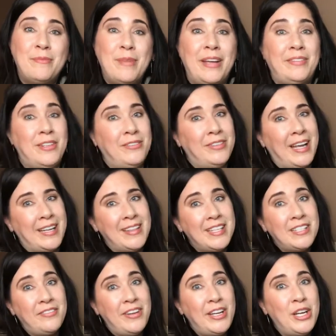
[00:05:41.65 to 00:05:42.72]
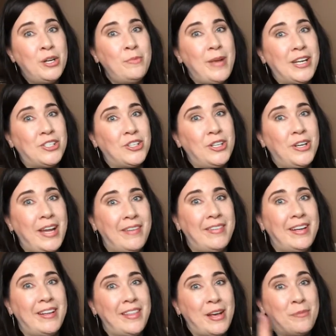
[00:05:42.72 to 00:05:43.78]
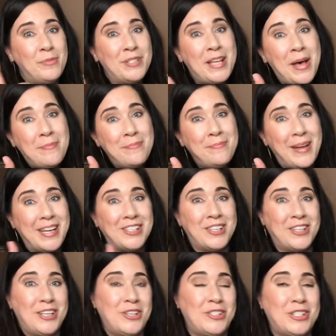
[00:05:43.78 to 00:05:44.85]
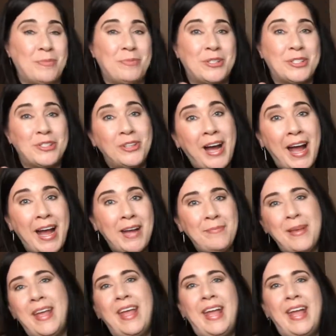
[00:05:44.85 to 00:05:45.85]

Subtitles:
If you've liked this video, make sure you give it a thumbs up. Make sure you subscribe.